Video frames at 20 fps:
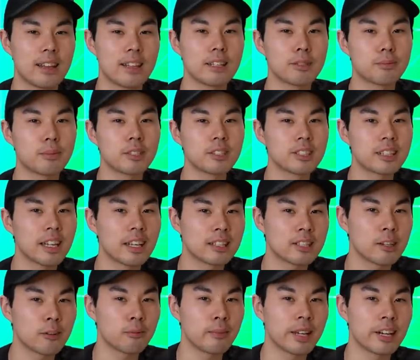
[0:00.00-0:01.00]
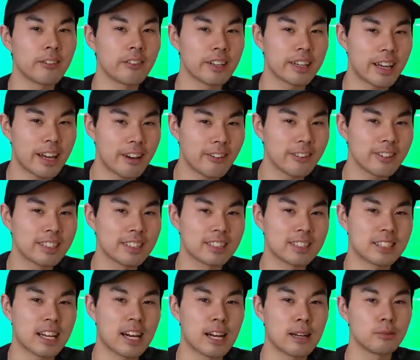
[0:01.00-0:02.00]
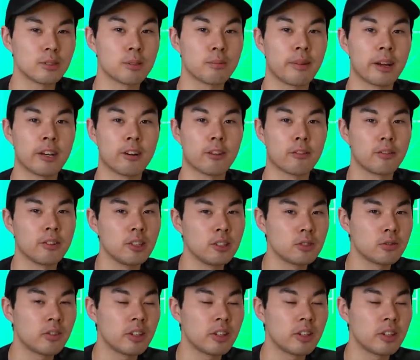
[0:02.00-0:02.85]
This person has helped me out countless times in my Nerf news